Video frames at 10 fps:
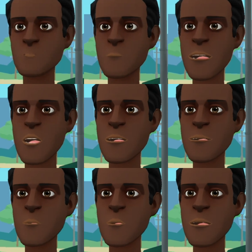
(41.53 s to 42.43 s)
So,
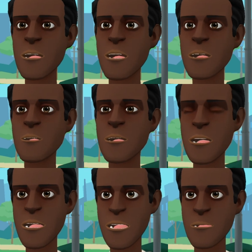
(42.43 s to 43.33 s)
I was
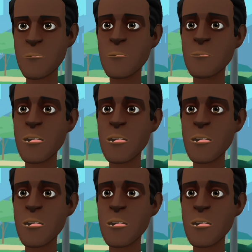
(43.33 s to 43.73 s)
originally gonna do a